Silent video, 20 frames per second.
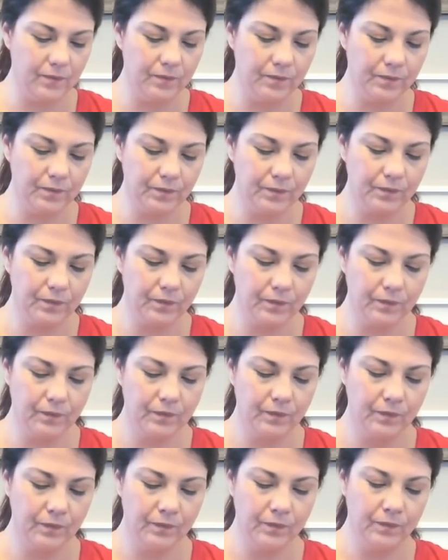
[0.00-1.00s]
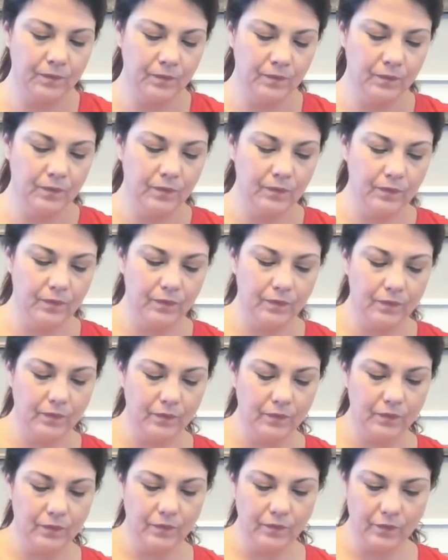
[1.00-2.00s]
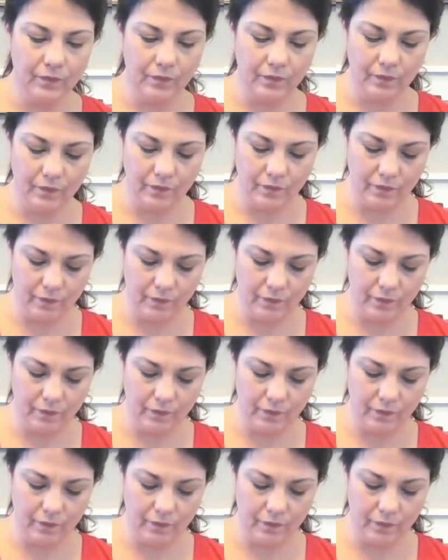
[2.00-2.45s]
(silence)